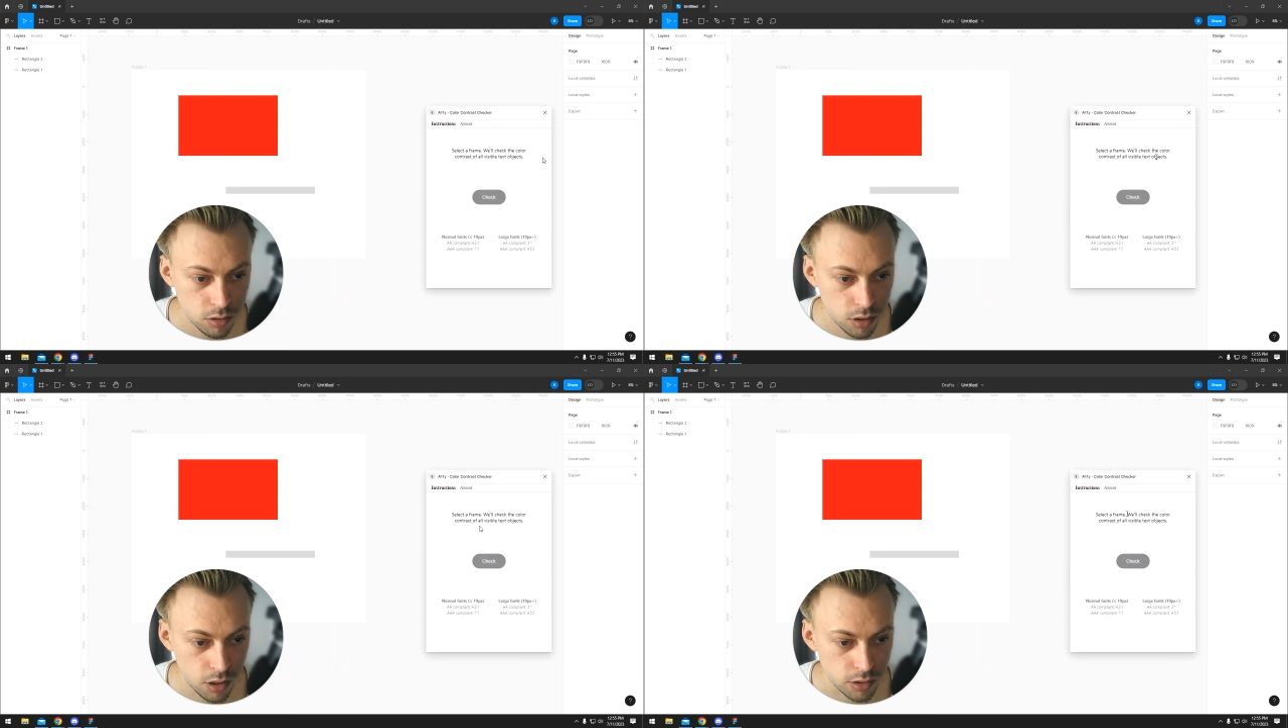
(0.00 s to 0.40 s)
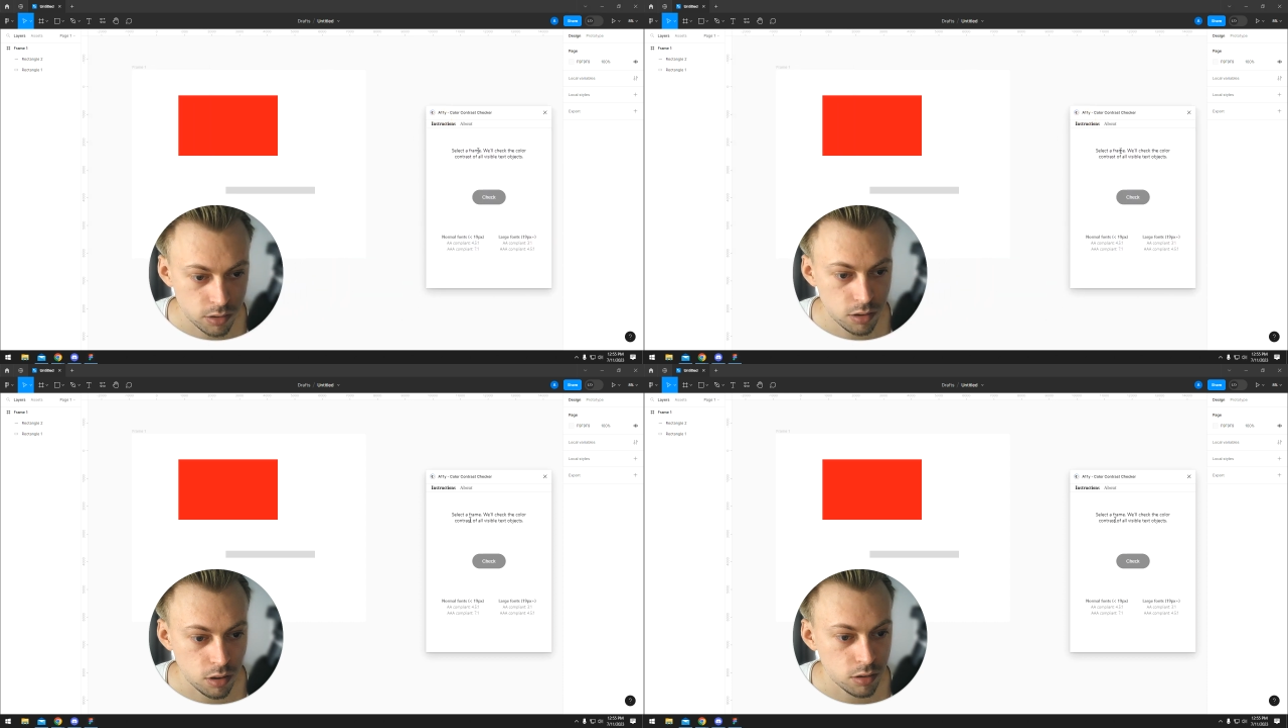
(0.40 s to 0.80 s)
It
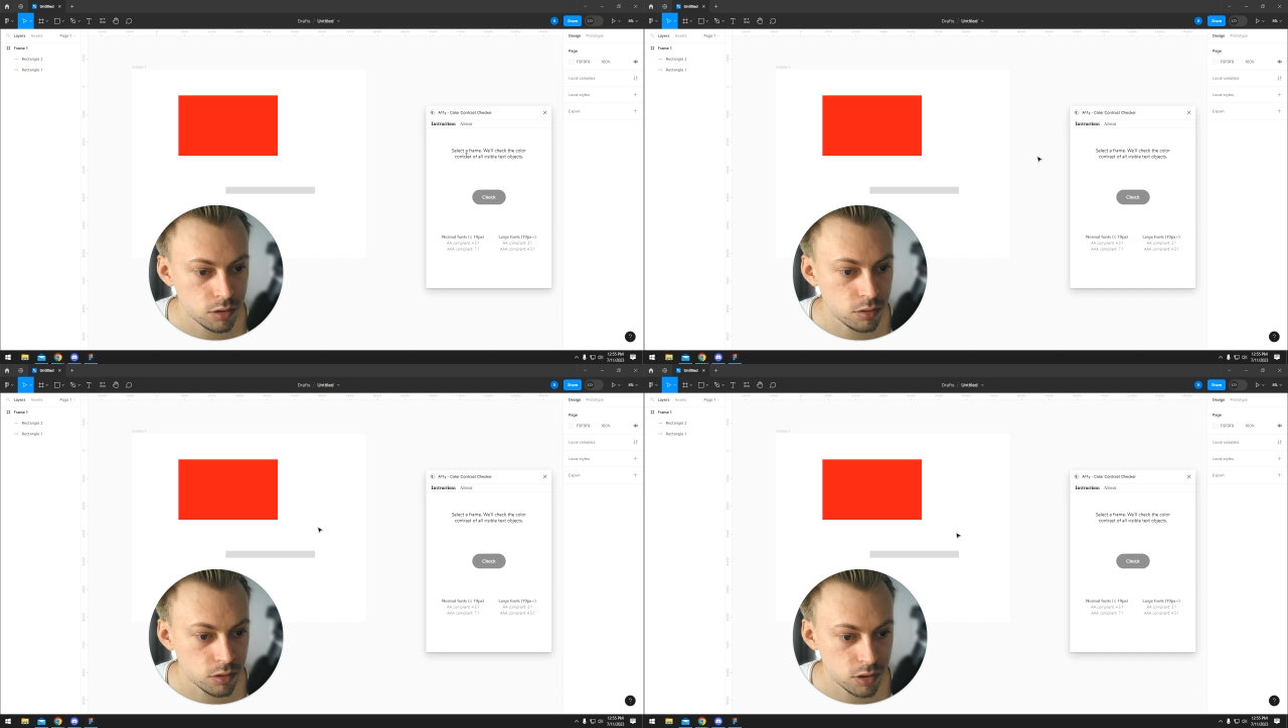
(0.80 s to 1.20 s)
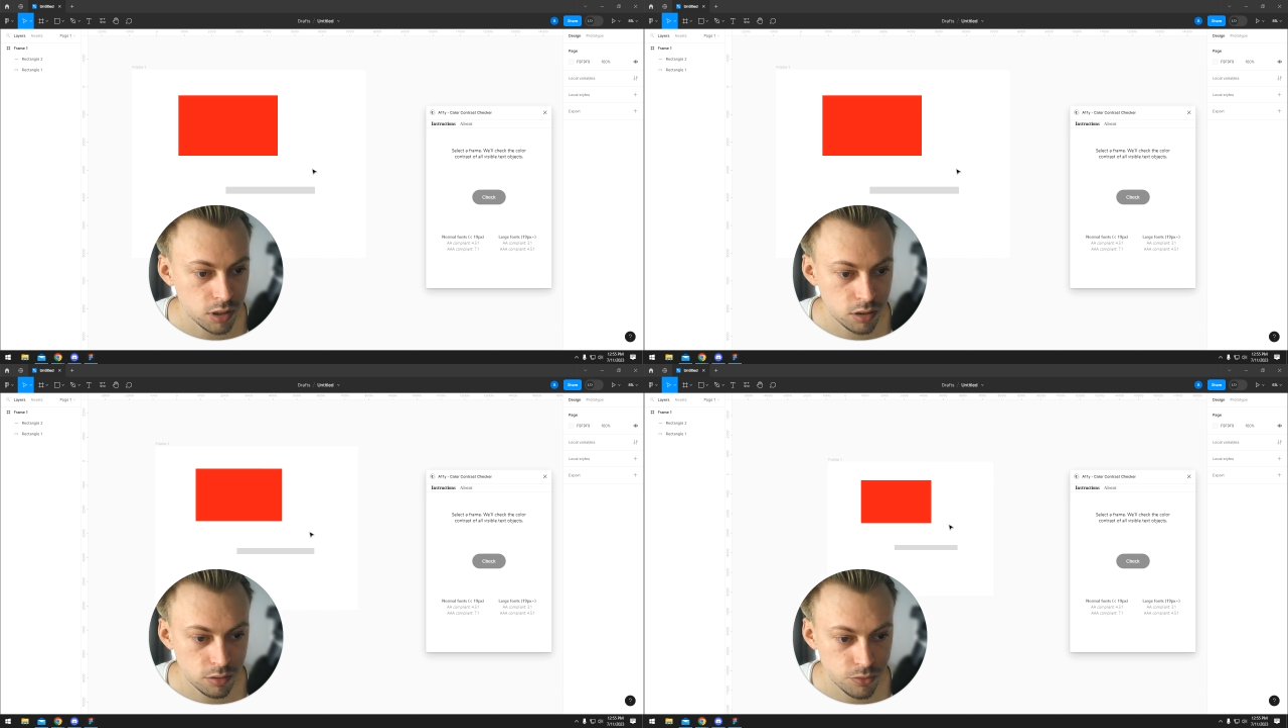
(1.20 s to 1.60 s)
asks us to
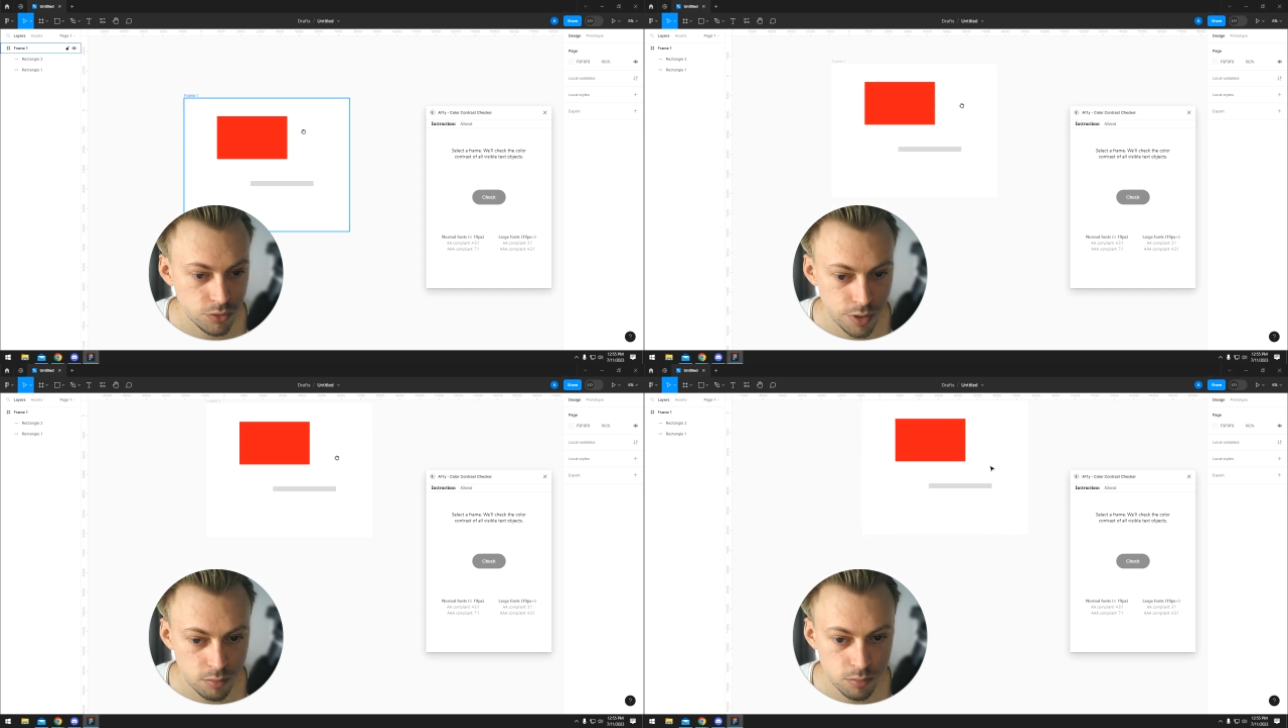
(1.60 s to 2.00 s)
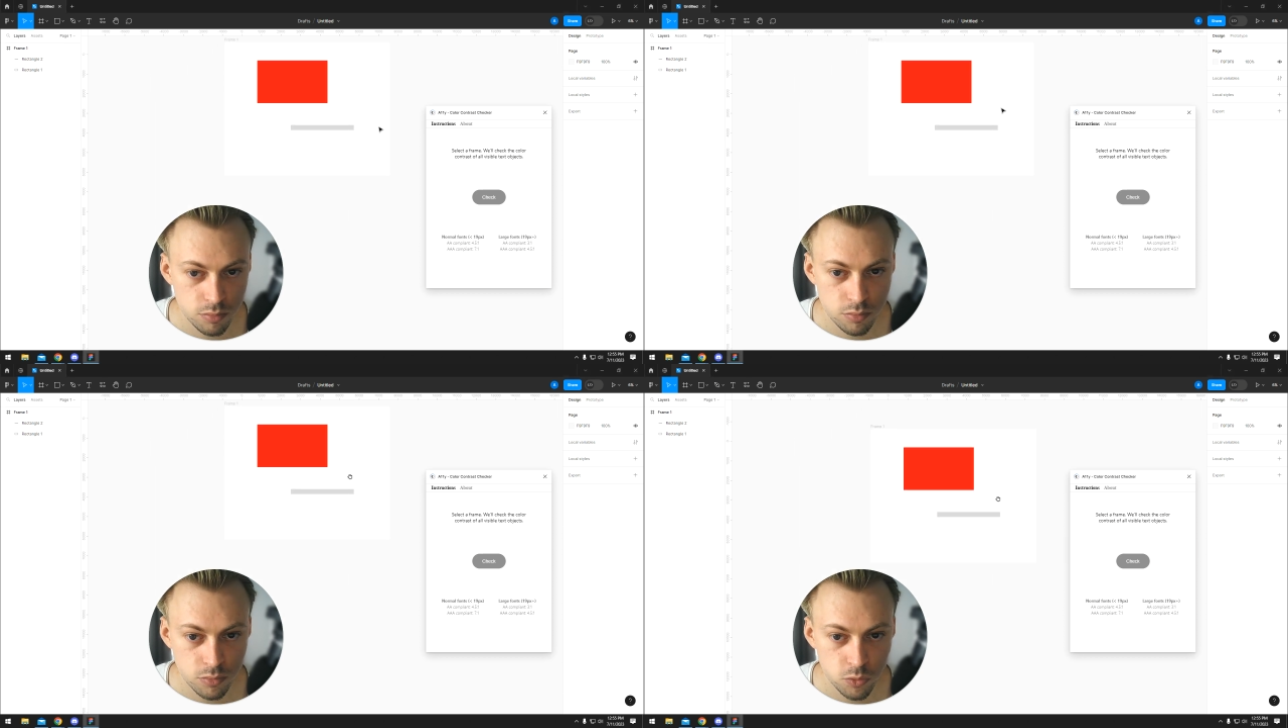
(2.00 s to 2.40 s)
select the
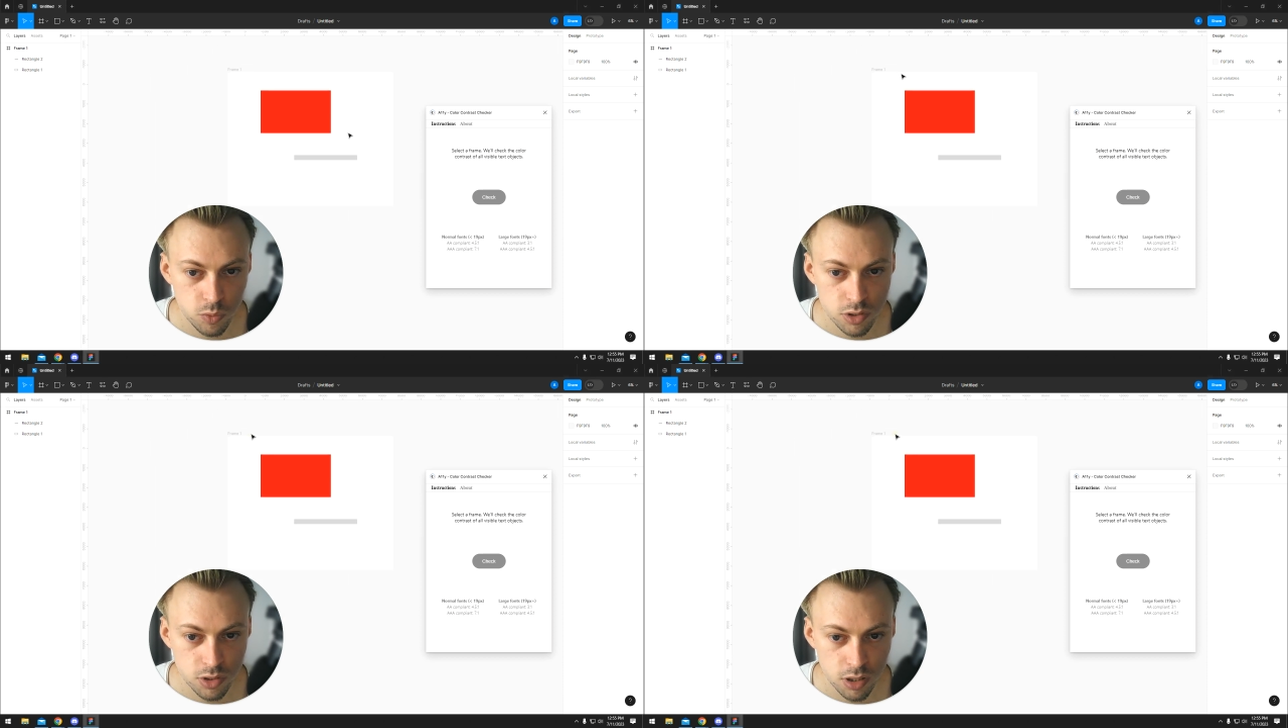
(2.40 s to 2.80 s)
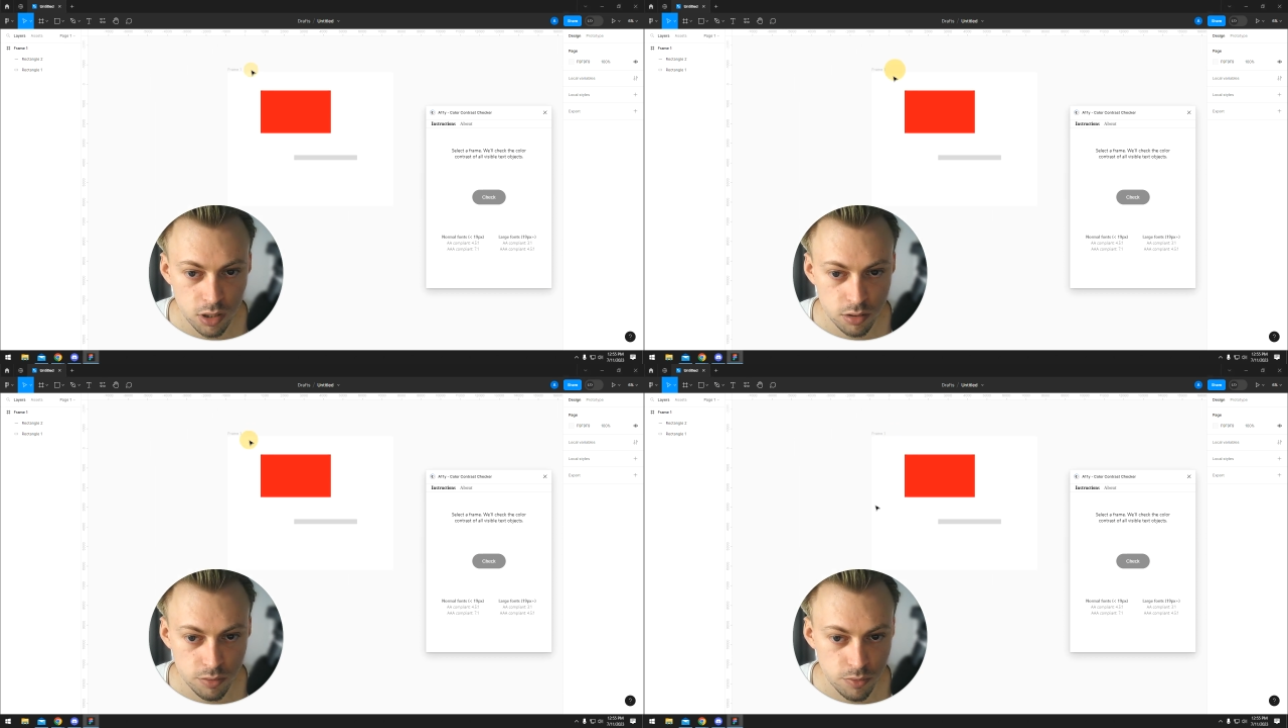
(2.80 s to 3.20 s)
frame. We
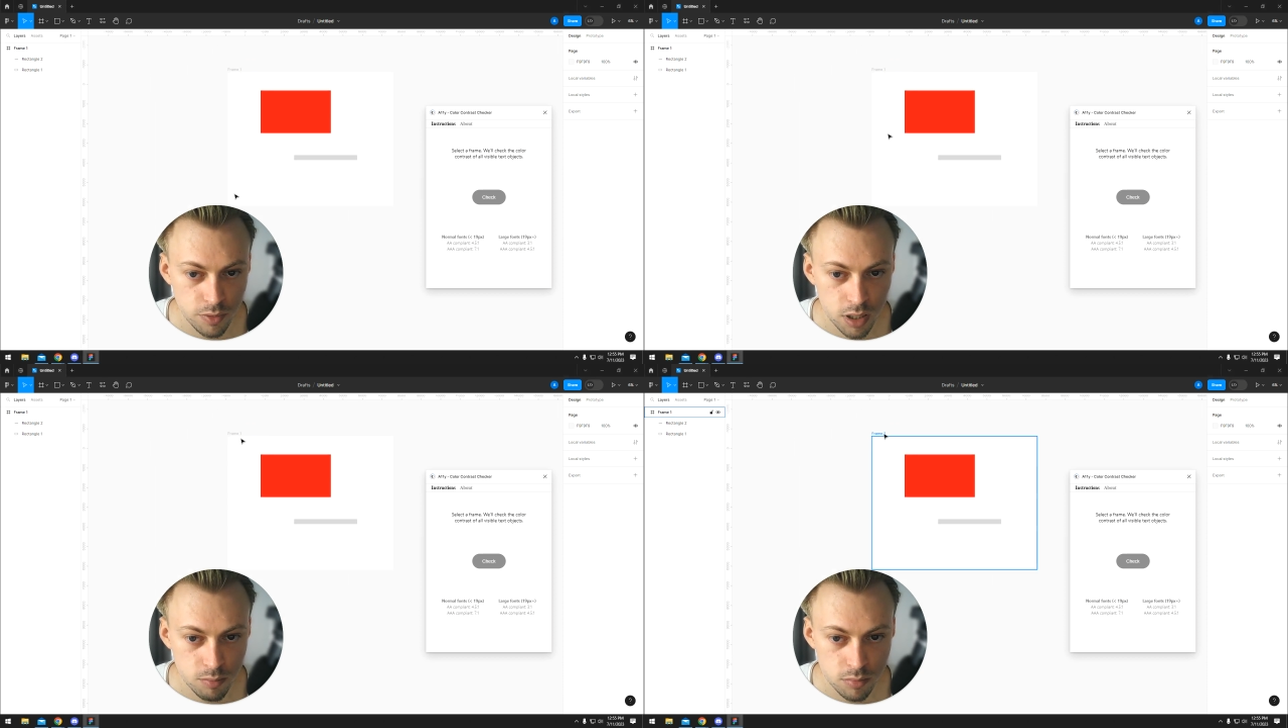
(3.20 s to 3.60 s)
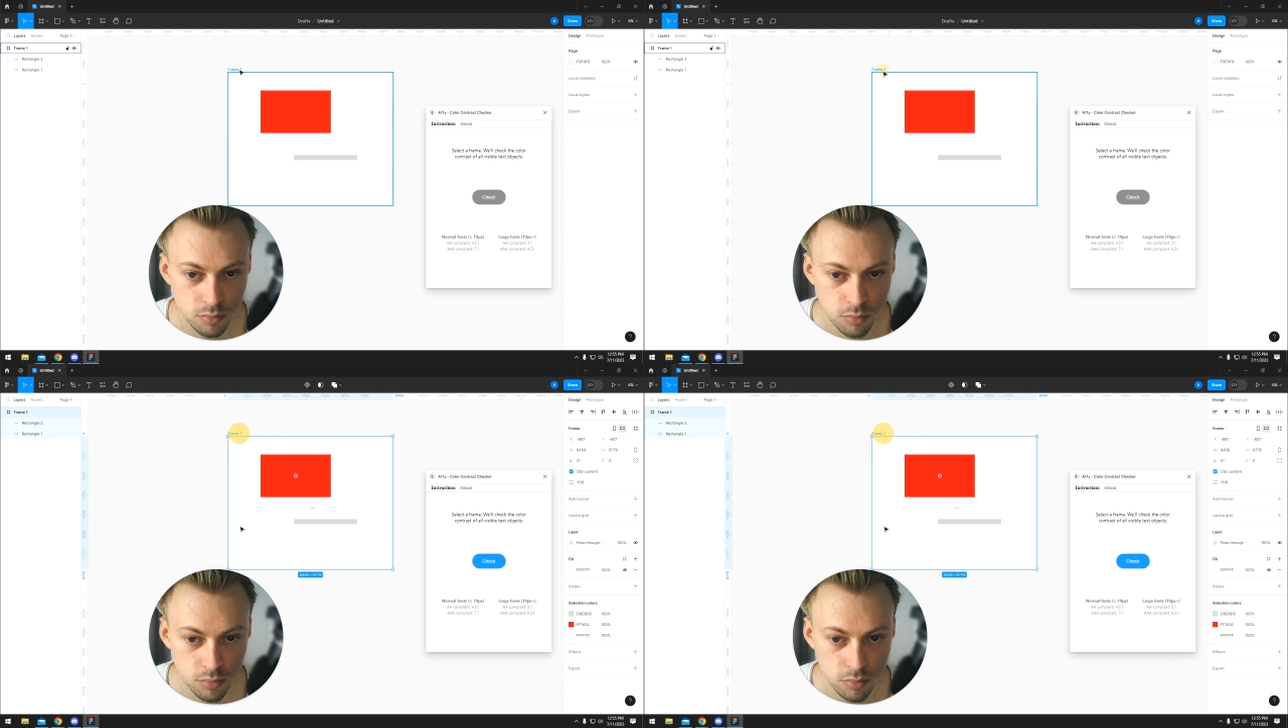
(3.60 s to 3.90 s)
select the frame.